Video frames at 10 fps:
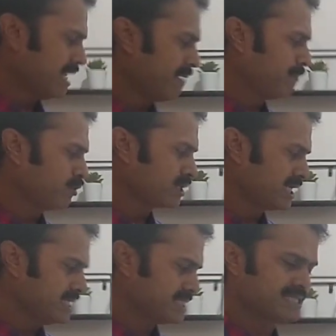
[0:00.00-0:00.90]

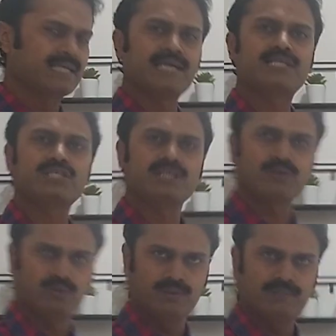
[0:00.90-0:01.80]
Laporte
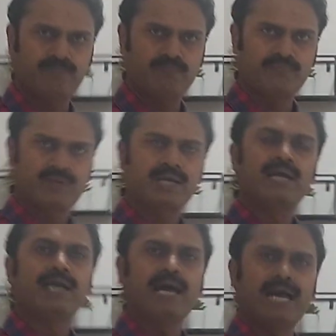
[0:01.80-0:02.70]
selection rule.
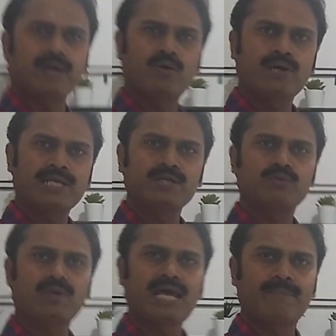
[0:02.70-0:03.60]

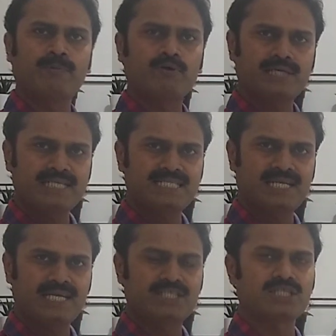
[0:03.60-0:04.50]
According to Laporte
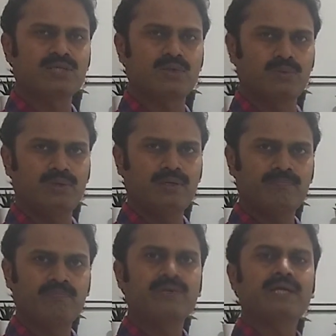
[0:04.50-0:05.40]
selection rule,